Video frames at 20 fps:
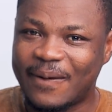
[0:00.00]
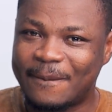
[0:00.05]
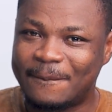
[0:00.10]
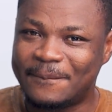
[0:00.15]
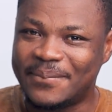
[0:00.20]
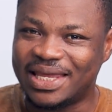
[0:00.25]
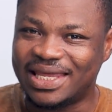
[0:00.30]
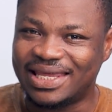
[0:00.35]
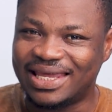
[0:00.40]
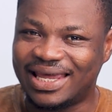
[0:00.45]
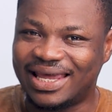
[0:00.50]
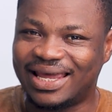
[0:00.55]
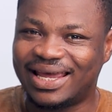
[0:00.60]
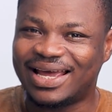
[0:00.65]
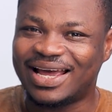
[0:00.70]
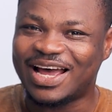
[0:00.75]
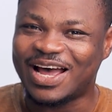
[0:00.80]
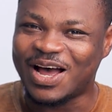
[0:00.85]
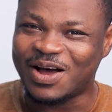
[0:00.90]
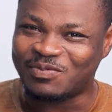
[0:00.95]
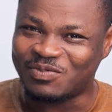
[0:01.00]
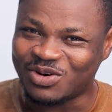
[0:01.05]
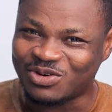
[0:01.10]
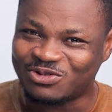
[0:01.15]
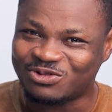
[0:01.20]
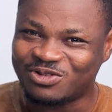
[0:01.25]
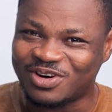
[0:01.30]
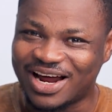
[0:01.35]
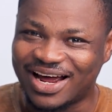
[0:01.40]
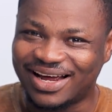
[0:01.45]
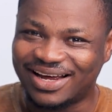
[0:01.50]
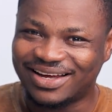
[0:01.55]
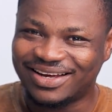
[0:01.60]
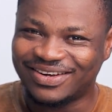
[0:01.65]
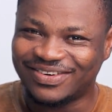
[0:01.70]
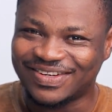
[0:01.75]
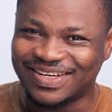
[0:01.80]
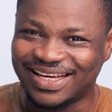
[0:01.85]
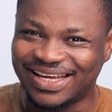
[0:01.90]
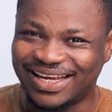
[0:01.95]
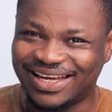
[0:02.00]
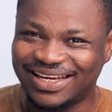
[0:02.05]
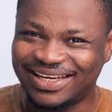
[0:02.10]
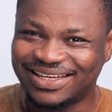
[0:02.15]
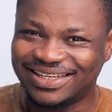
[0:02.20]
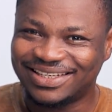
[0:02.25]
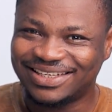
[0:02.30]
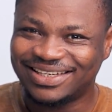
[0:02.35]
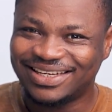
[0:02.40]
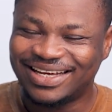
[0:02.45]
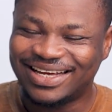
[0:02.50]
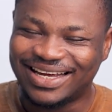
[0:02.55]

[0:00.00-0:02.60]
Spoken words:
Mekyea abofra. Okay?